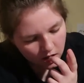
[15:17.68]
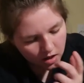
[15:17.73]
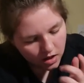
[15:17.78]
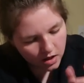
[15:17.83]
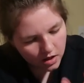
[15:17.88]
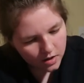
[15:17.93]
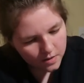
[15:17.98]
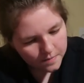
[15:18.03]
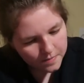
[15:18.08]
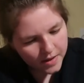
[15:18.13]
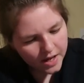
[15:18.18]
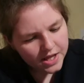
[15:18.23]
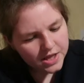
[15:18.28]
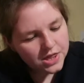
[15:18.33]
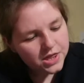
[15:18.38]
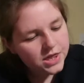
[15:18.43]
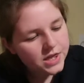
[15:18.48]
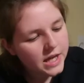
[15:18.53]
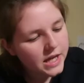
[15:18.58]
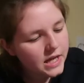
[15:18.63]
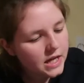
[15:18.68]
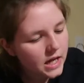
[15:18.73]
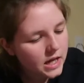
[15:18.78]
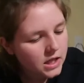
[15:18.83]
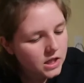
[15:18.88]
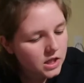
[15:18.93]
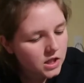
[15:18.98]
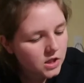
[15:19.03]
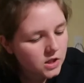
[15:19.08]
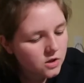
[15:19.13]
I think
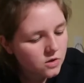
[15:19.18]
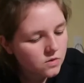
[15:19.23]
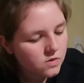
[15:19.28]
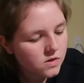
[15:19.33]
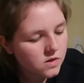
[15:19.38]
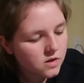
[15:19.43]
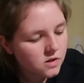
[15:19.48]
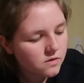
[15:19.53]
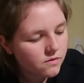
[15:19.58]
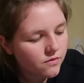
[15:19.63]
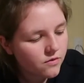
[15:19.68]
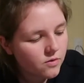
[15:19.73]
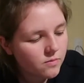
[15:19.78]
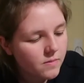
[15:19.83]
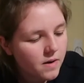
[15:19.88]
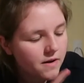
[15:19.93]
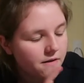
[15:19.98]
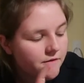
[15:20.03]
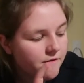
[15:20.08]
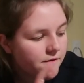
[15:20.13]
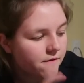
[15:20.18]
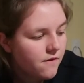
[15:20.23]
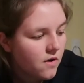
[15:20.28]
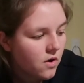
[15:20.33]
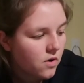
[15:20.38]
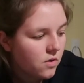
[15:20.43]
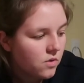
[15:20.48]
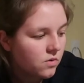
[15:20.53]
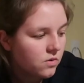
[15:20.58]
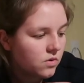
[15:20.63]
I can use this for my
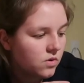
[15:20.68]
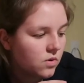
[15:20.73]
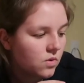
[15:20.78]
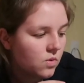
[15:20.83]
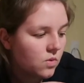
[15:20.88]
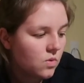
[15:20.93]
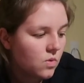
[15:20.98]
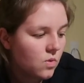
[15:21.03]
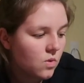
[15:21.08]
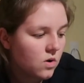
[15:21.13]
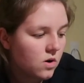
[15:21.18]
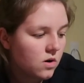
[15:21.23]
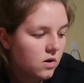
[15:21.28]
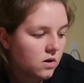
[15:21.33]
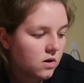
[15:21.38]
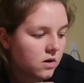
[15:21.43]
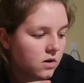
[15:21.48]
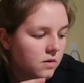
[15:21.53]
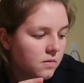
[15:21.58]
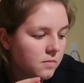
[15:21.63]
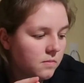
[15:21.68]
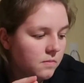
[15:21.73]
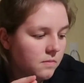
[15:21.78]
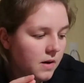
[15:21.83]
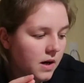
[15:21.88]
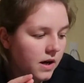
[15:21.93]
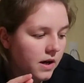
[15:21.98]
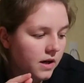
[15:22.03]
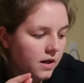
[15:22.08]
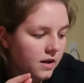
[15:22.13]
phone or
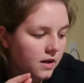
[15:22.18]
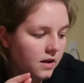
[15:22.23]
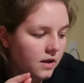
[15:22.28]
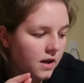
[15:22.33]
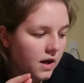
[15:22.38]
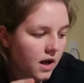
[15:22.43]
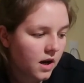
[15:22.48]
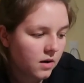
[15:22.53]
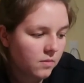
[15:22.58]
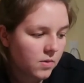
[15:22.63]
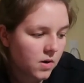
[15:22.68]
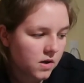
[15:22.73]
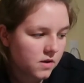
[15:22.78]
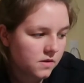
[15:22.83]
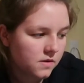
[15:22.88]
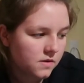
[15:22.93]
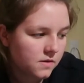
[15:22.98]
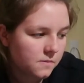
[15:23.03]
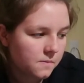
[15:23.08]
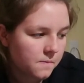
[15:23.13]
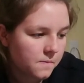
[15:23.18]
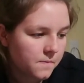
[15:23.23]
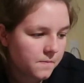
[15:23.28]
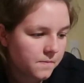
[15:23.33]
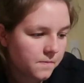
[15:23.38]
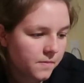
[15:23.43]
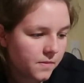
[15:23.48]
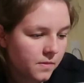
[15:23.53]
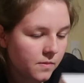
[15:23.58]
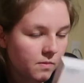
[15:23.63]
my AirPods.
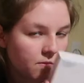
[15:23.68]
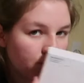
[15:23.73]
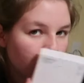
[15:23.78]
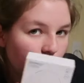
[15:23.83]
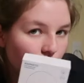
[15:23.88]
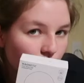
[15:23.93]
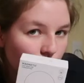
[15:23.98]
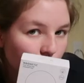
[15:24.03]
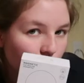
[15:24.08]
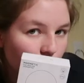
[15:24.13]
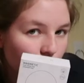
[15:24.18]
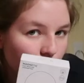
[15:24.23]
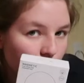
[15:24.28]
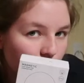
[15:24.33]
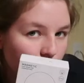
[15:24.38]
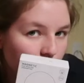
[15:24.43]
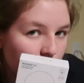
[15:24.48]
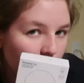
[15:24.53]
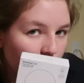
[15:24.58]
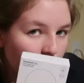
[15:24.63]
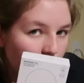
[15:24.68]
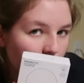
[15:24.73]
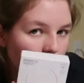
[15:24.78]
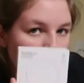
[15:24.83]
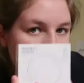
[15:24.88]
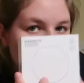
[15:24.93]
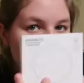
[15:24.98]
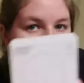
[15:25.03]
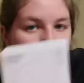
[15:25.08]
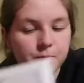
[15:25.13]

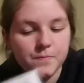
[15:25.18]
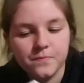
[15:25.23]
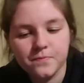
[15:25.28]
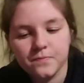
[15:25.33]
So